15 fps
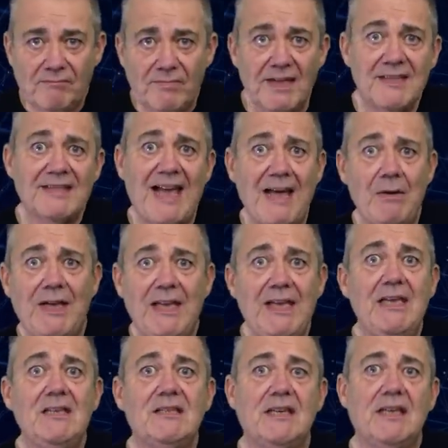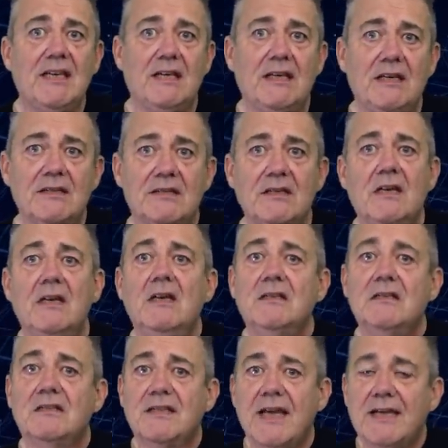is how easy it is
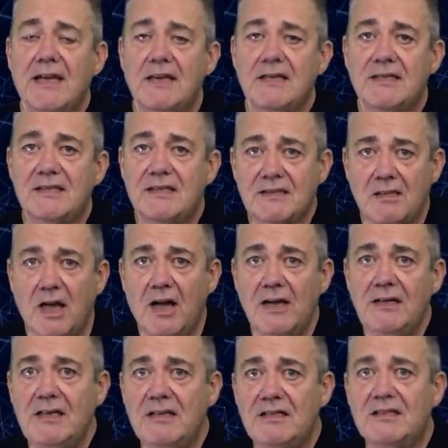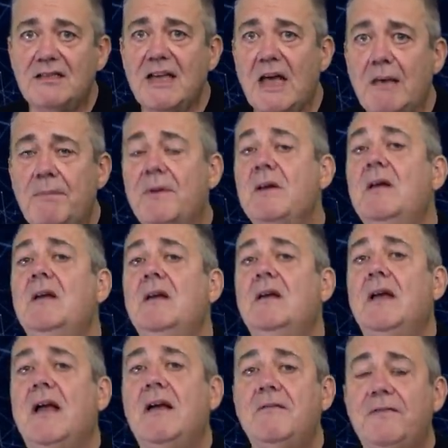to take a tiny step
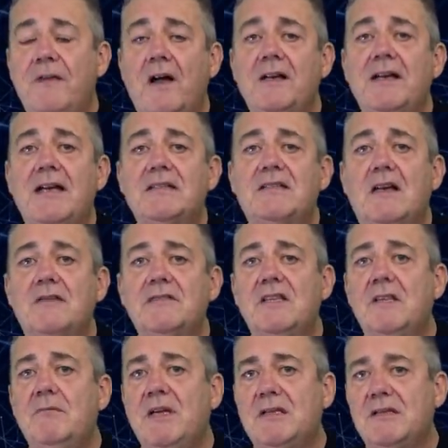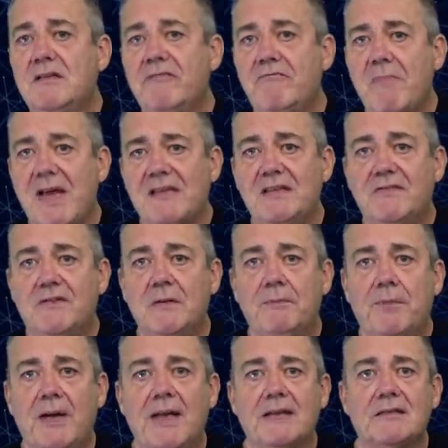and find ourselves in the midst of massive
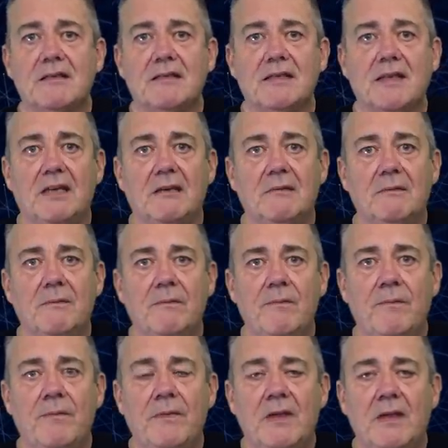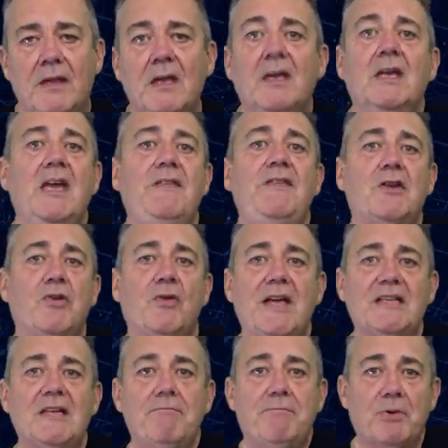complexity. If you
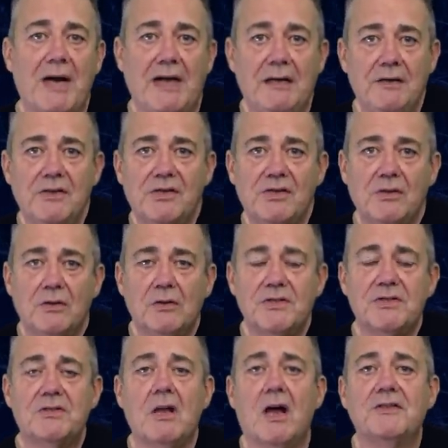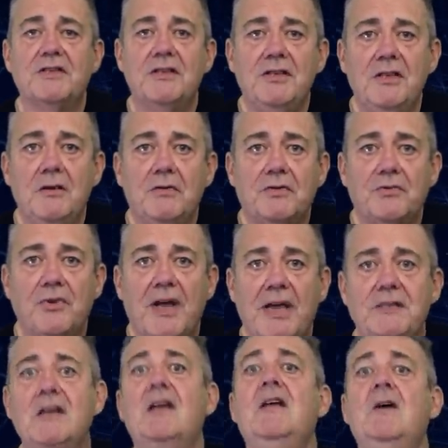create a branch or start a new
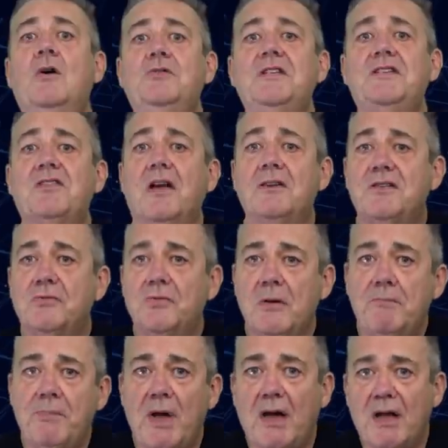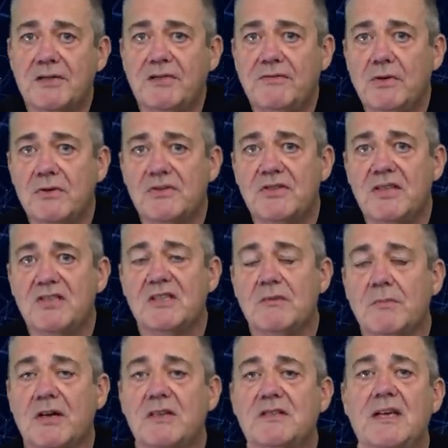thread or decide to run part of your
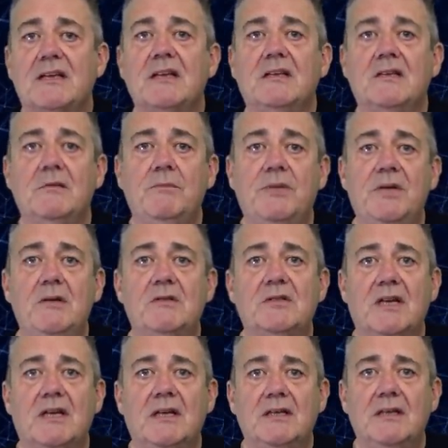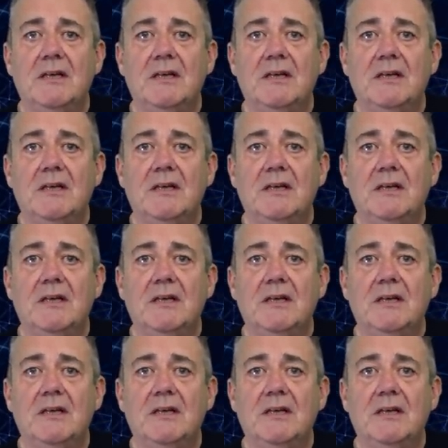system on a second computer,